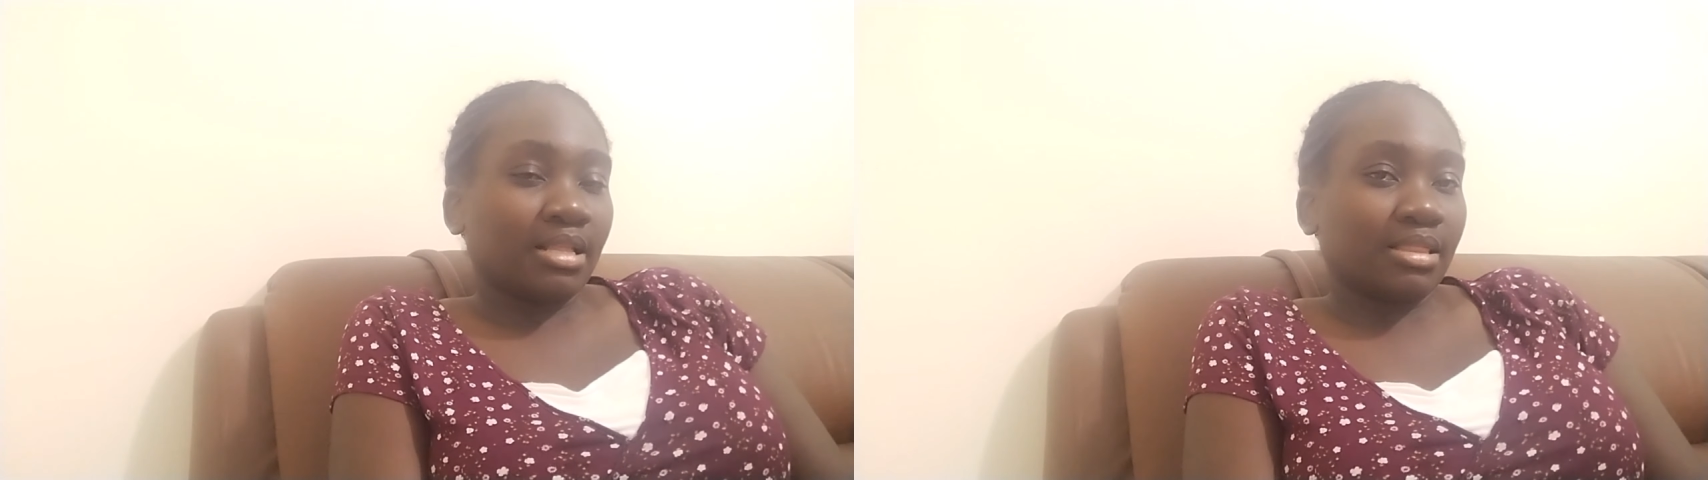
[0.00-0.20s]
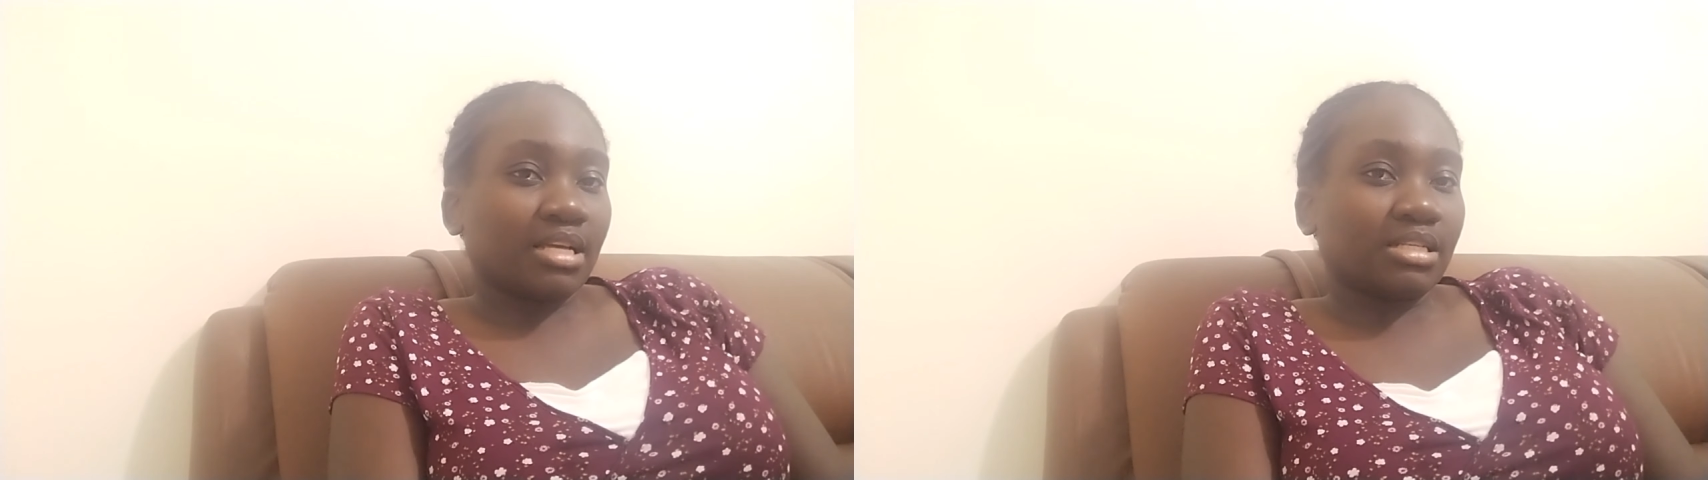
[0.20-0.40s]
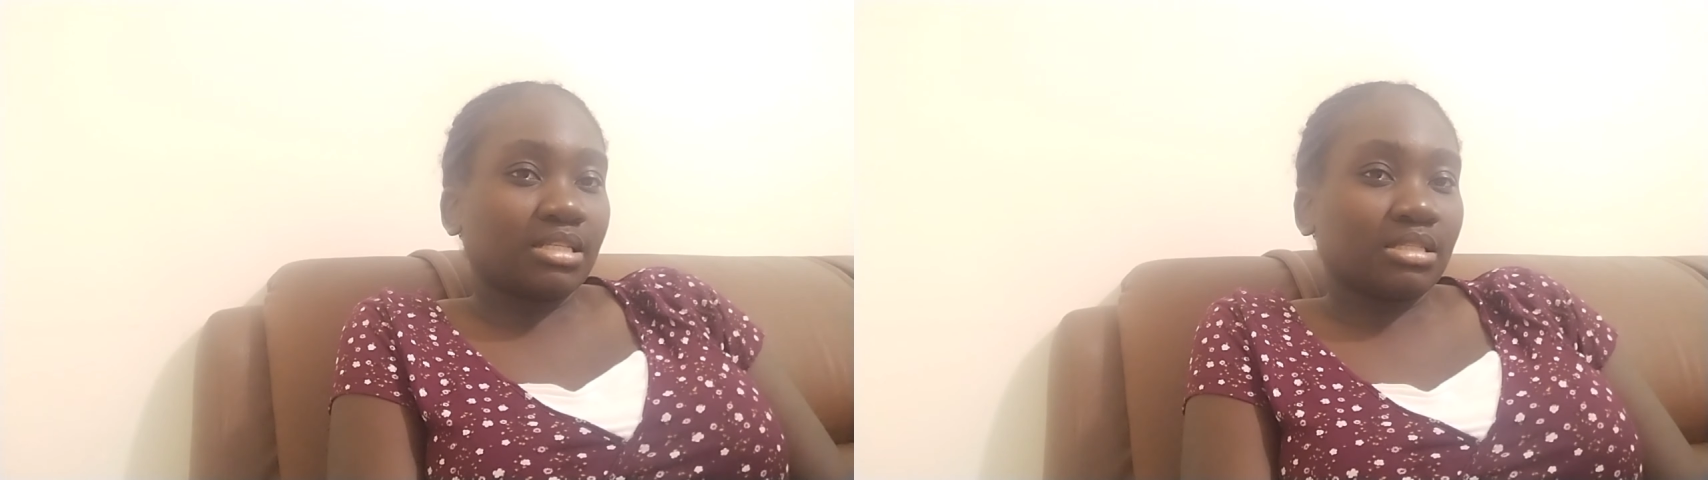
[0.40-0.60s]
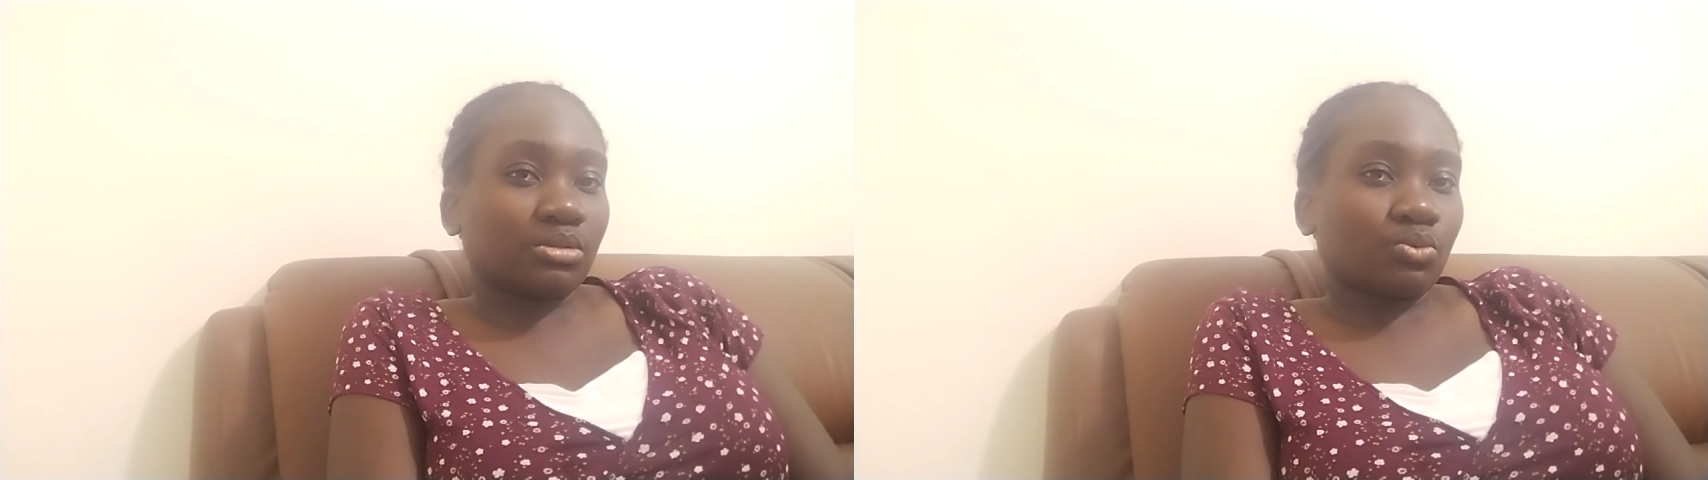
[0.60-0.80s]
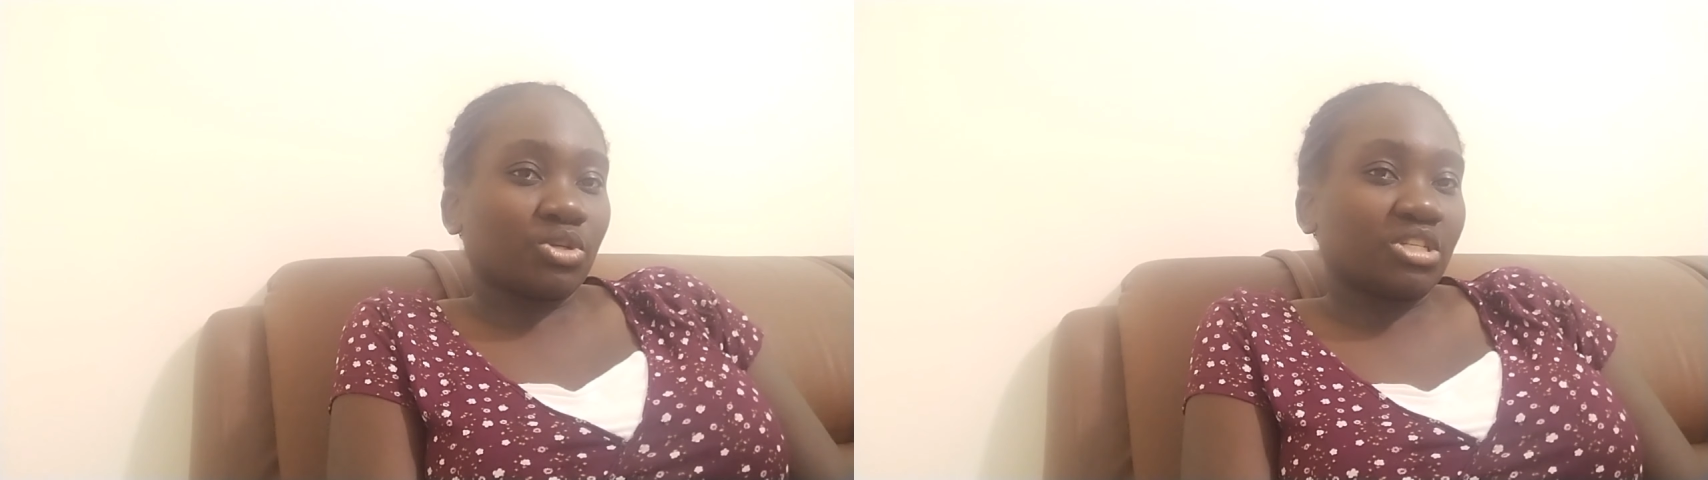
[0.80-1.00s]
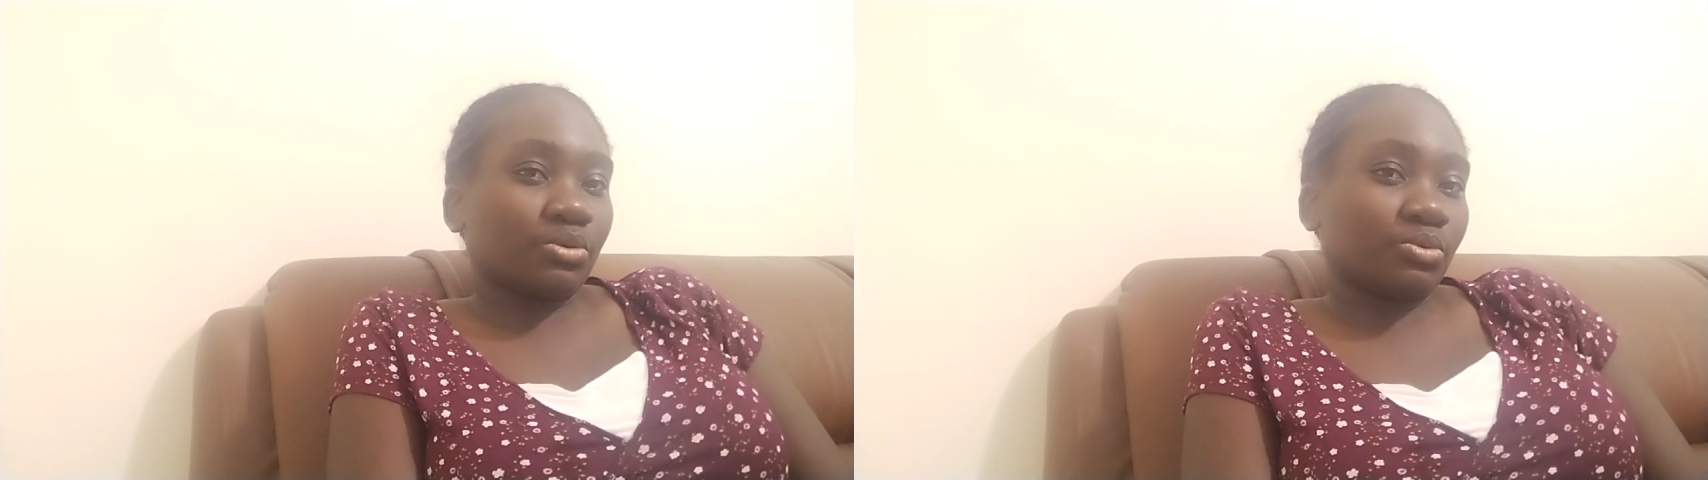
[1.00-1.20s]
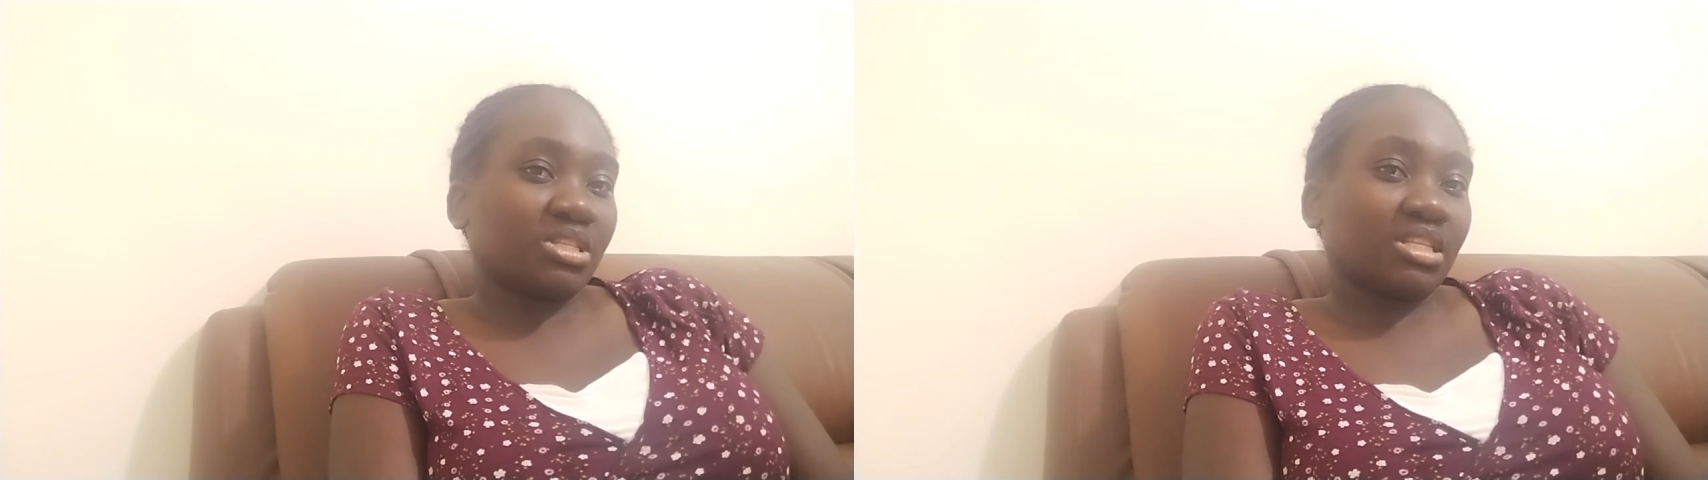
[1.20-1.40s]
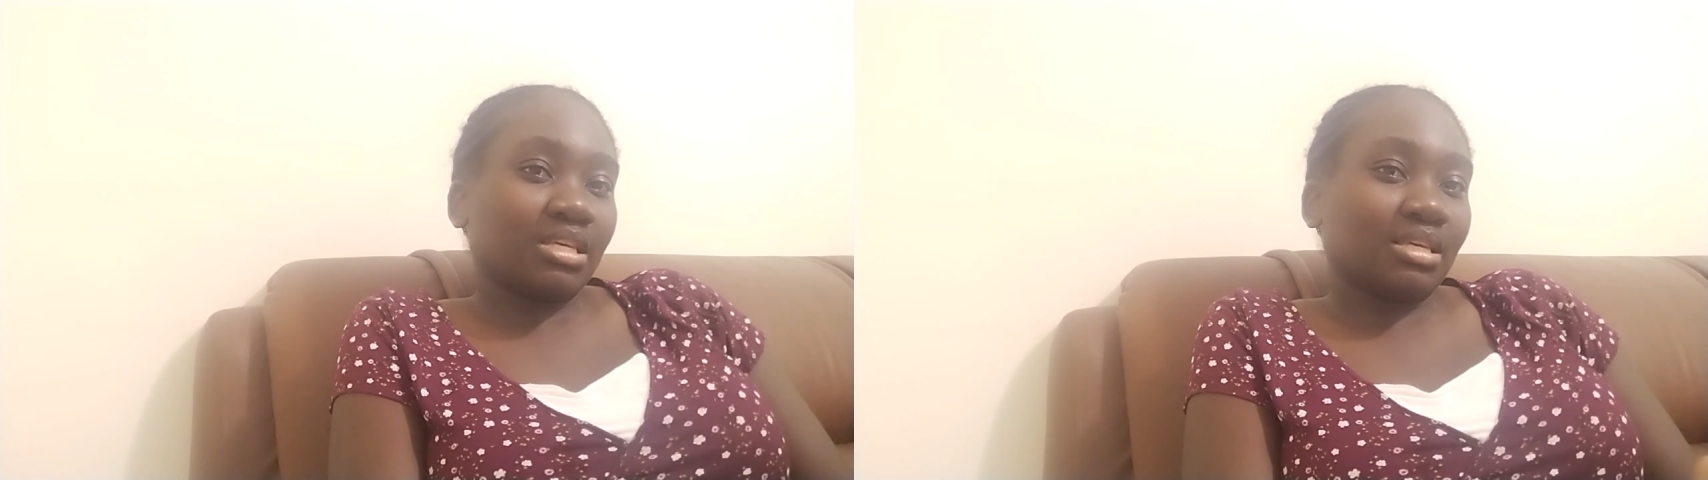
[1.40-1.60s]
That is what I would
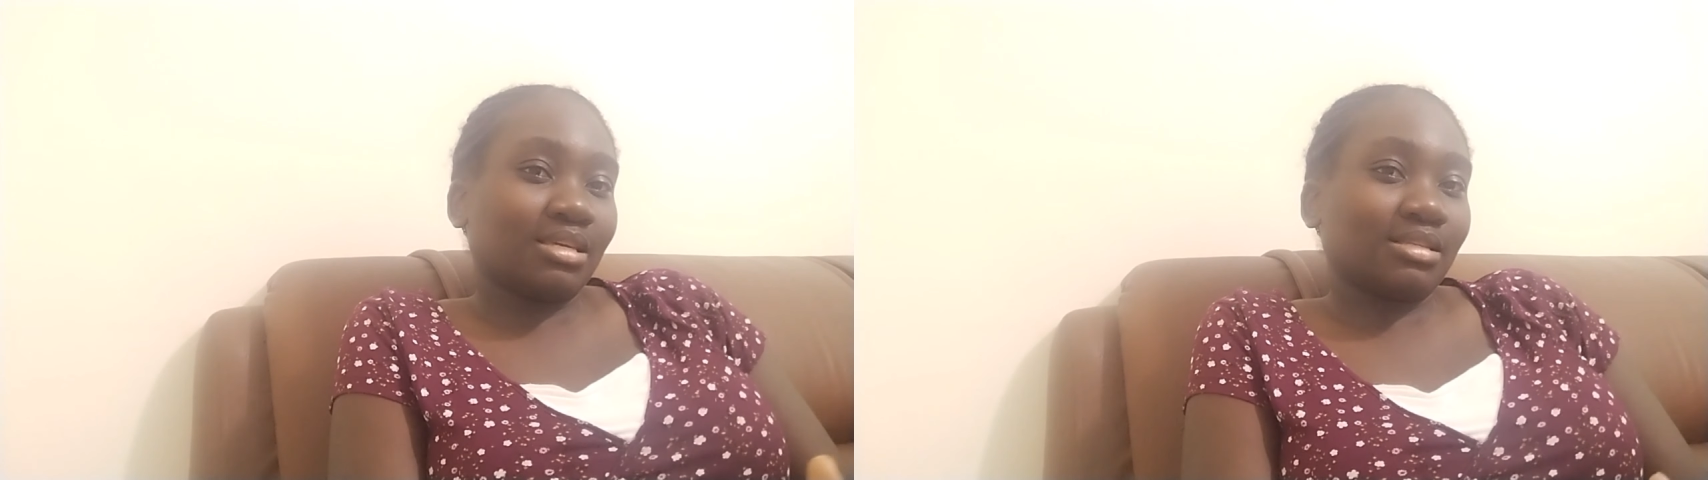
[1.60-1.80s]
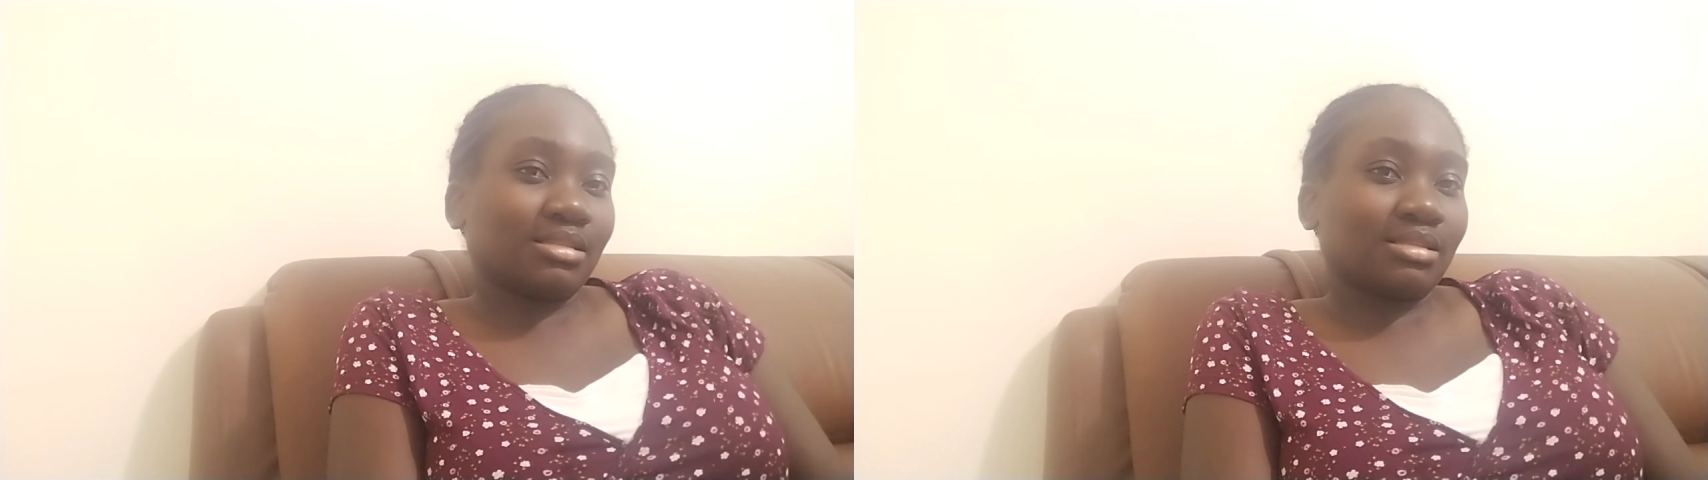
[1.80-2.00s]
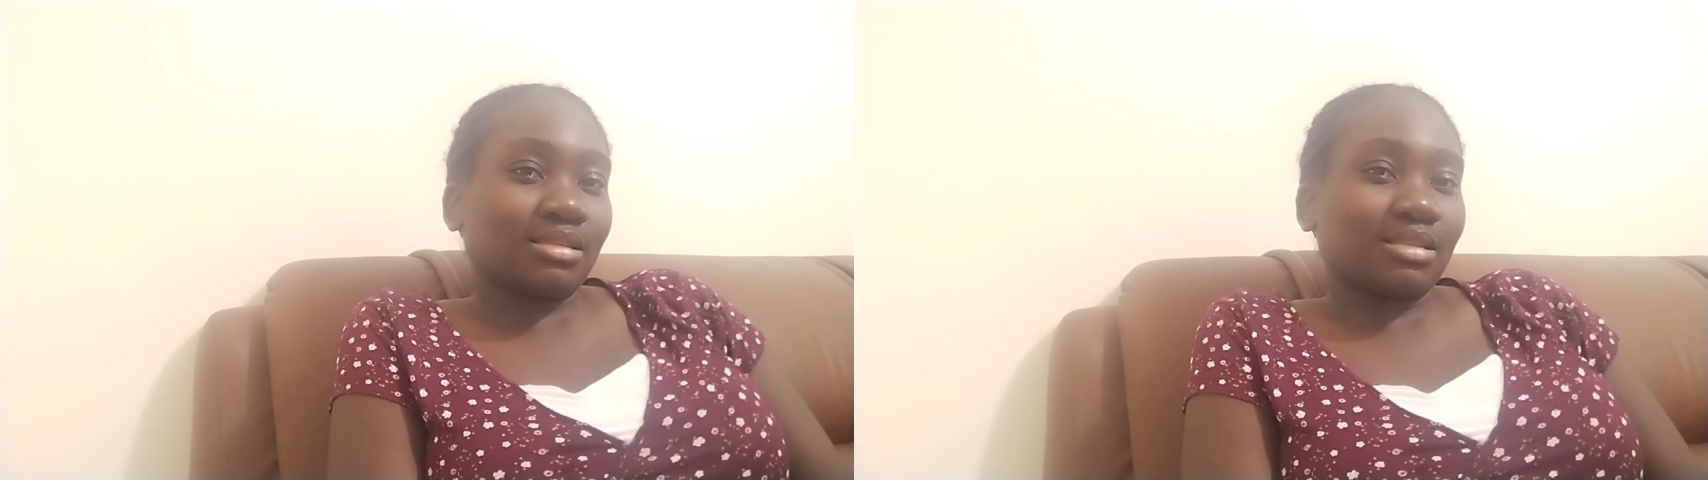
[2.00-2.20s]
say it's